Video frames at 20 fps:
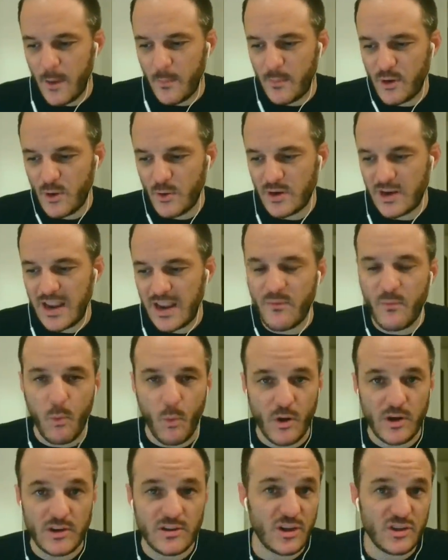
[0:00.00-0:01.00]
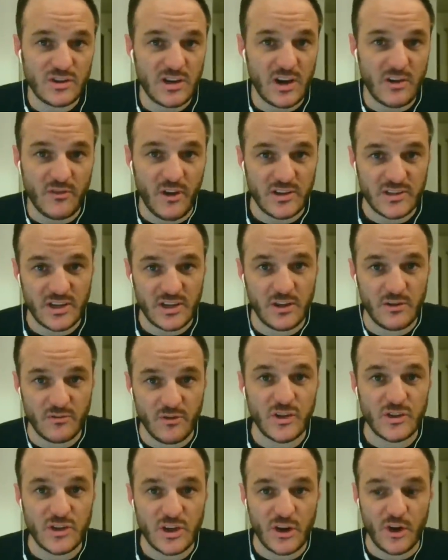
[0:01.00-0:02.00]
Purdue did have 1 touchdown
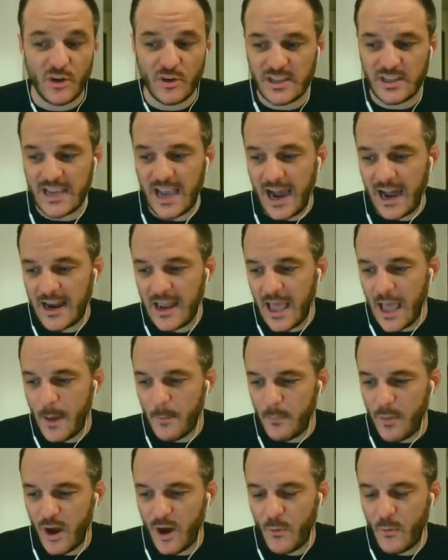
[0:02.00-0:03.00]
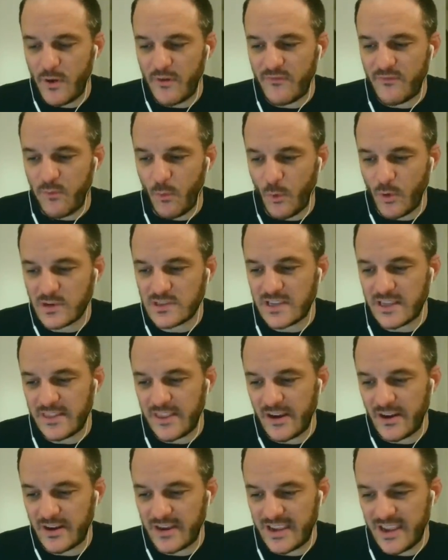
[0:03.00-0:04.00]
rushing early on, but we forced
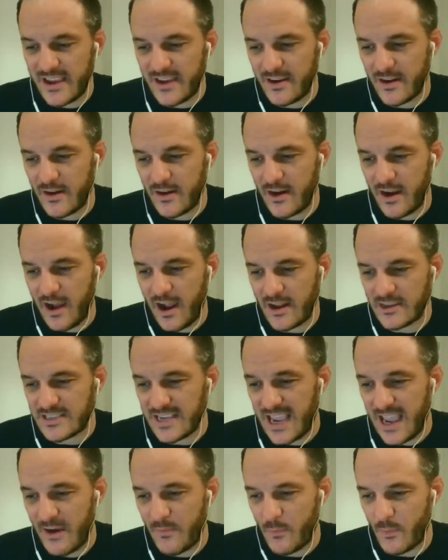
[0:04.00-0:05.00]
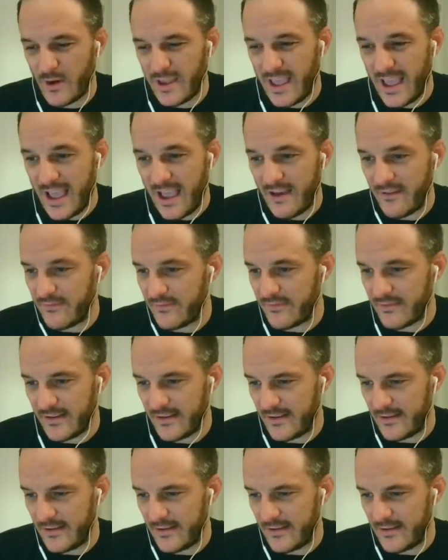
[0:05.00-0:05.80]
their kicker to have, what do you have?